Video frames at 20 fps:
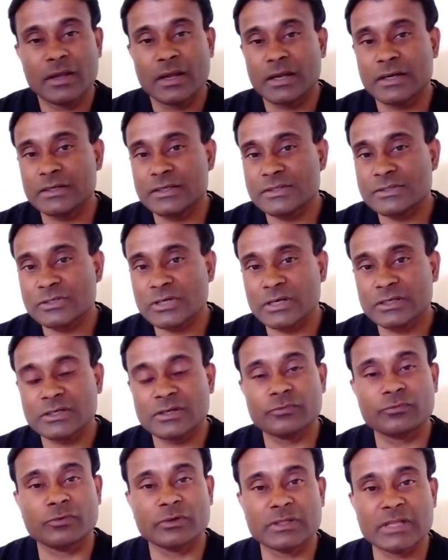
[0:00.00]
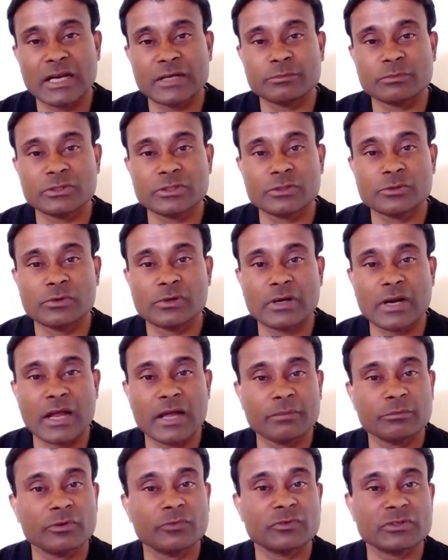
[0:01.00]
and destructive for that particular
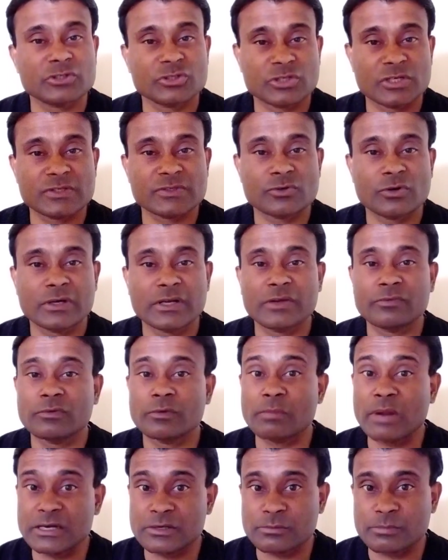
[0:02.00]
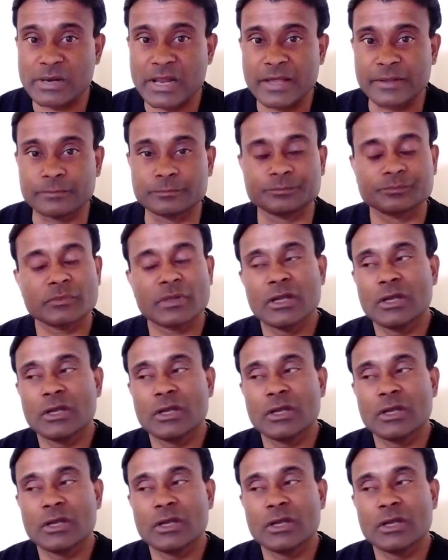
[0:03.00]
army which does not have a battle plan.